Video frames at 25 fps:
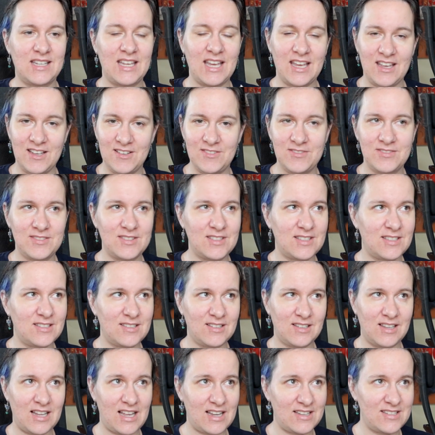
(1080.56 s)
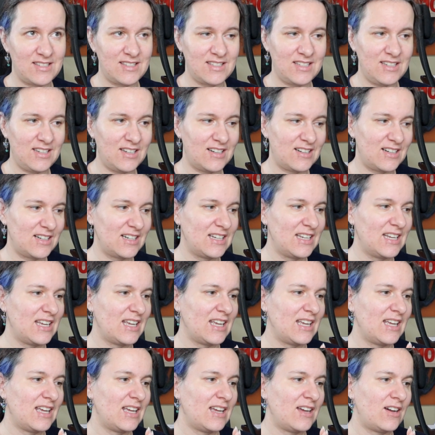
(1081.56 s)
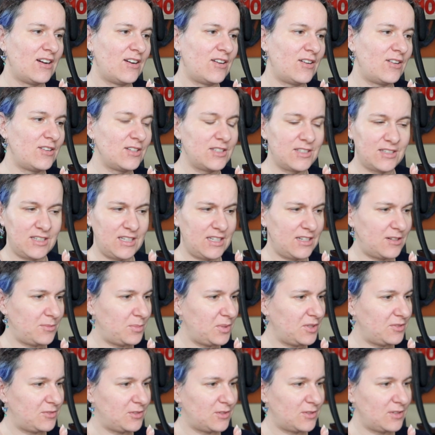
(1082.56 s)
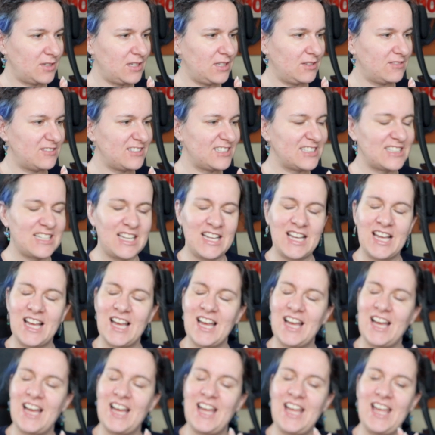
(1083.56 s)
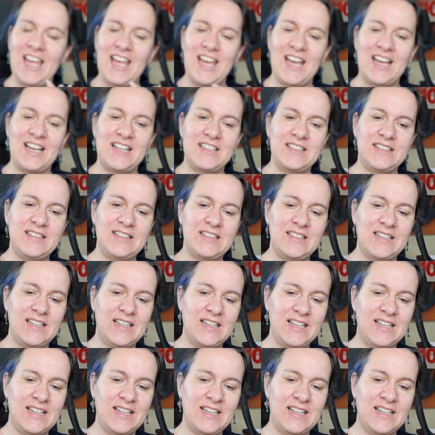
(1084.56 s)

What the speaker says: gift last year or the year before even, and